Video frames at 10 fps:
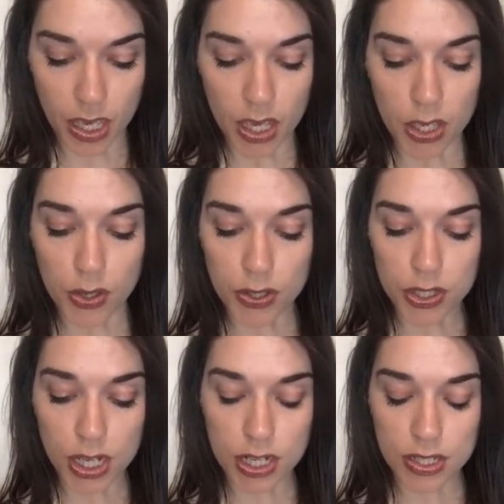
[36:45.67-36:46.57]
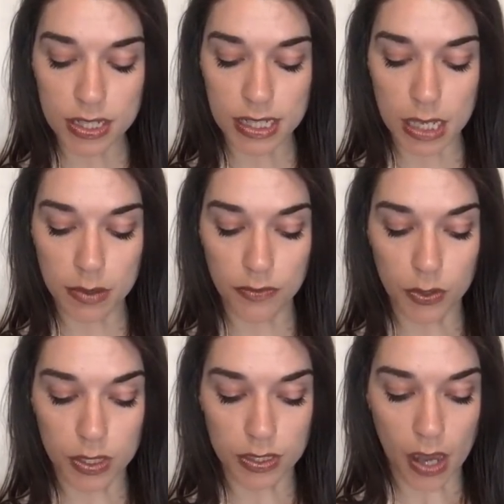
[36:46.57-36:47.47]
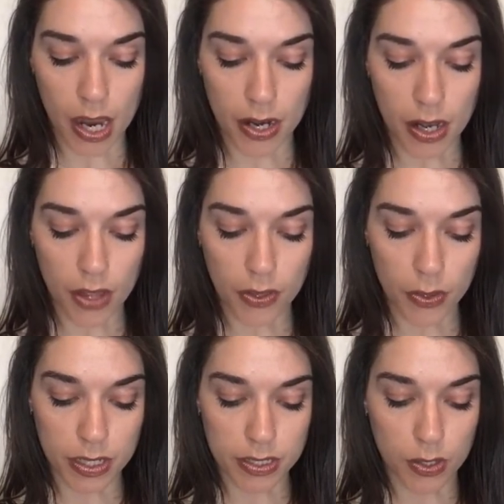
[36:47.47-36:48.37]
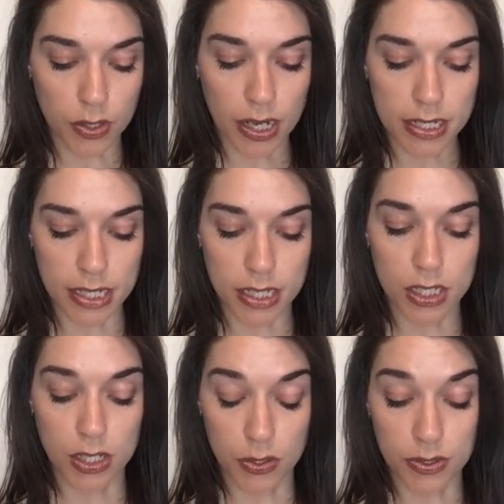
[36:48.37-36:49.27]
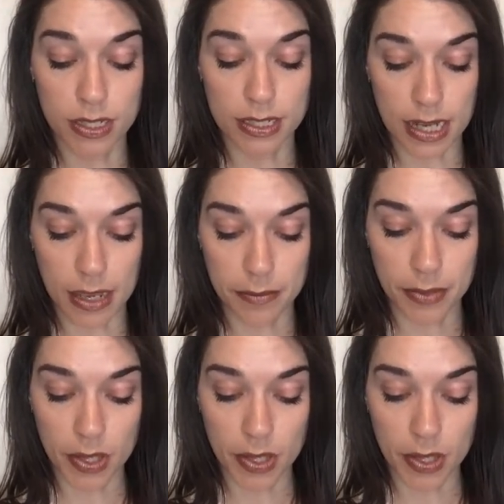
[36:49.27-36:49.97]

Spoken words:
You can change this name if you desire, although it is a good idea to use this name.